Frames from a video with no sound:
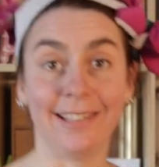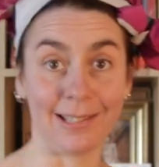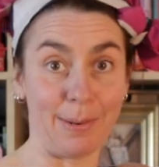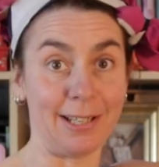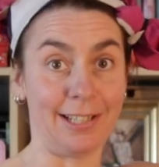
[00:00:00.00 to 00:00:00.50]

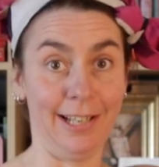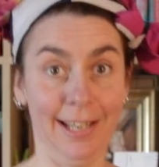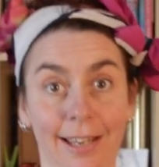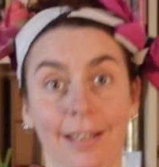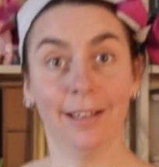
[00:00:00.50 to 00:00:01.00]

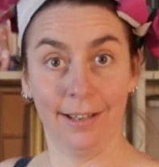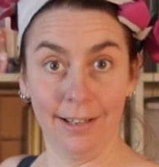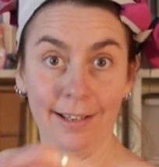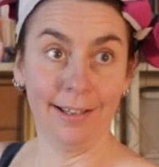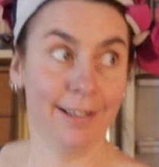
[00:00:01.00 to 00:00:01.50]
especially
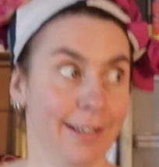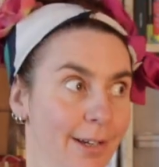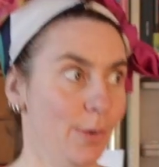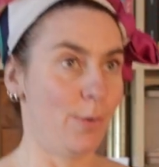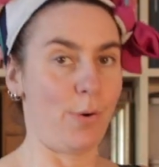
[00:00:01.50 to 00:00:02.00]

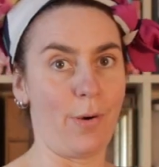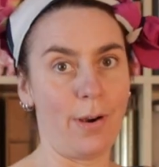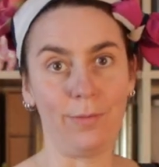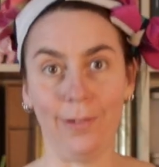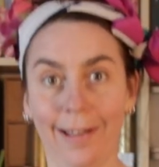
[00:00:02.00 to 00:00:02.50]

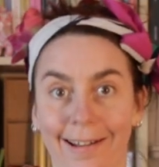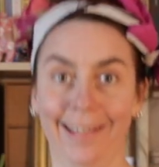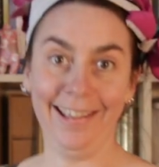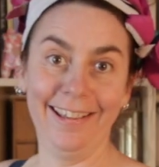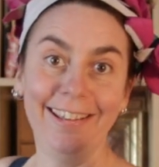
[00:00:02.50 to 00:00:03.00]

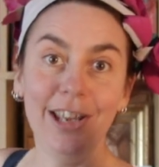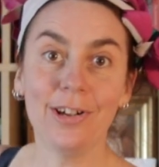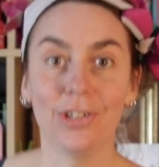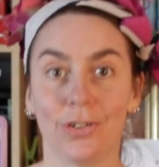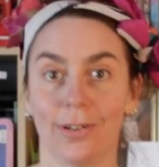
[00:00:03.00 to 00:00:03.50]
fly, you
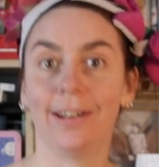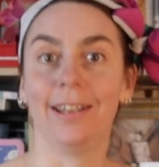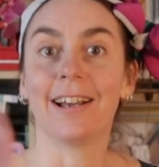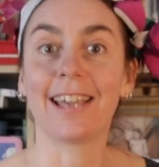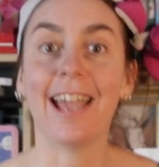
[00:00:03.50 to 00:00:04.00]
can
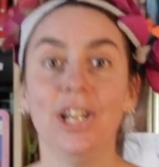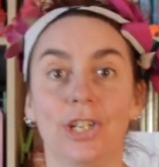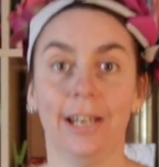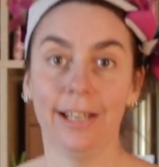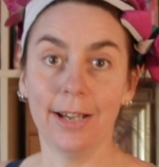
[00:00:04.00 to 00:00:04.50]
try
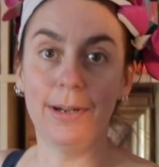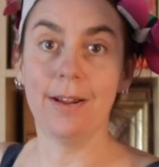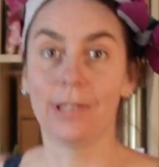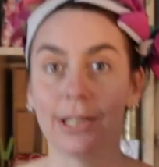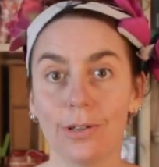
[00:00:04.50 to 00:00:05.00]
occasionally going
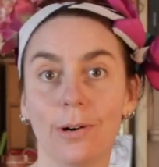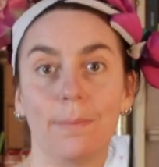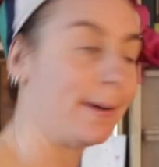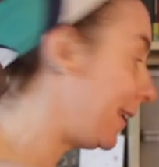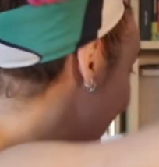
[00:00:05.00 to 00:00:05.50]
over the
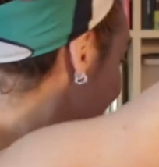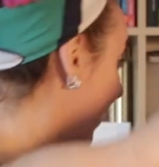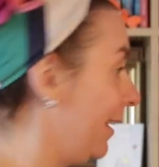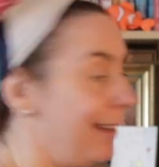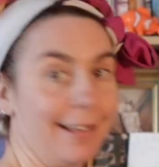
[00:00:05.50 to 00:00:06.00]
top
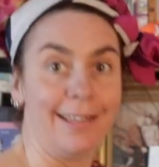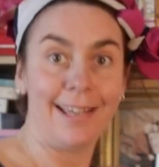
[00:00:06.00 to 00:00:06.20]
like